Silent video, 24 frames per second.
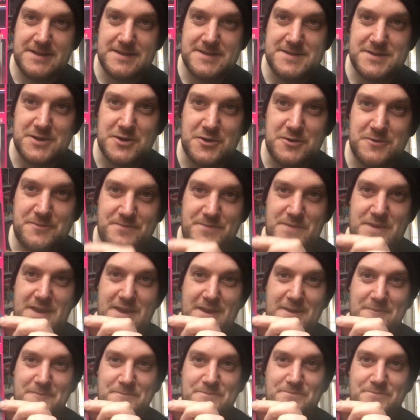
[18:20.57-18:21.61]
So
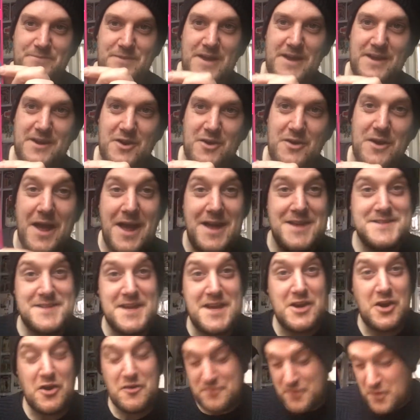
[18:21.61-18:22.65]
yeah, there you go. So
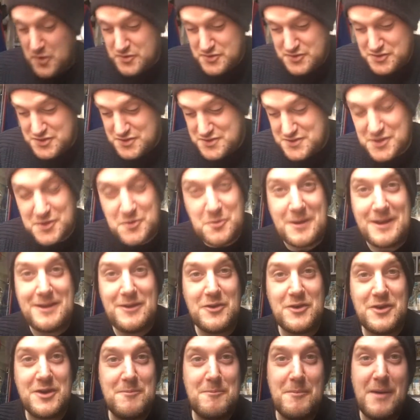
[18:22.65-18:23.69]
there you go, folks. Just a quick
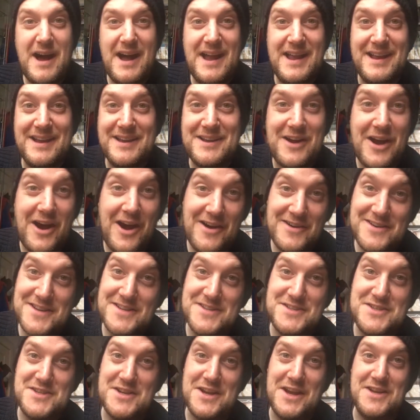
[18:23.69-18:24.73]
look at my
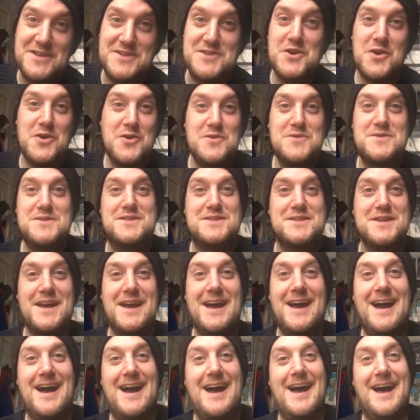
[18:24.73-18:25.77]
carded G.I. Joes.
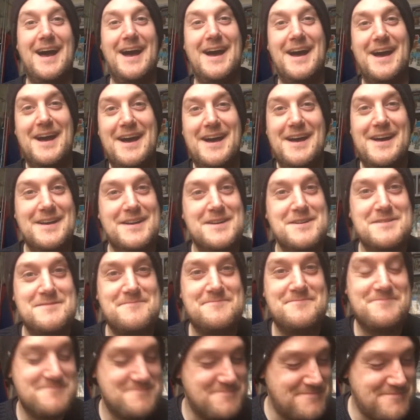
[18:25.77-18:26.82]

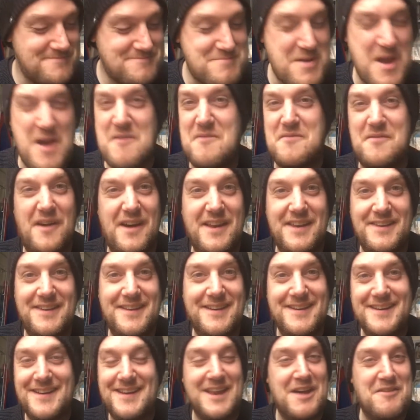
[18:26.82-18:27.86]
Bit of fun.
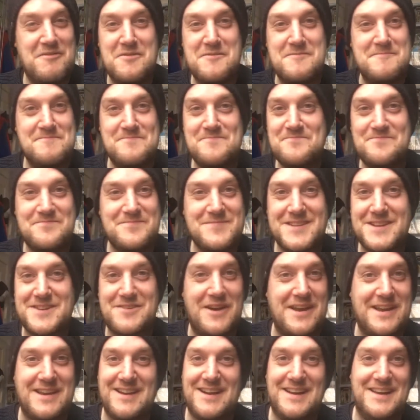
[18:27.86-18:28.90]
Love them.
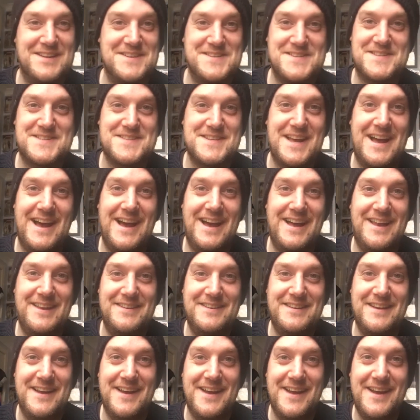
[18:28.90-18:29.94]
Great colours
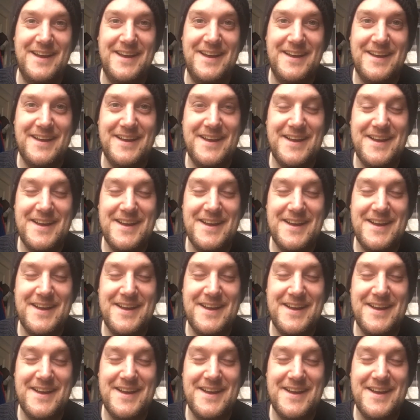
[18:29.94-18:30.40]
and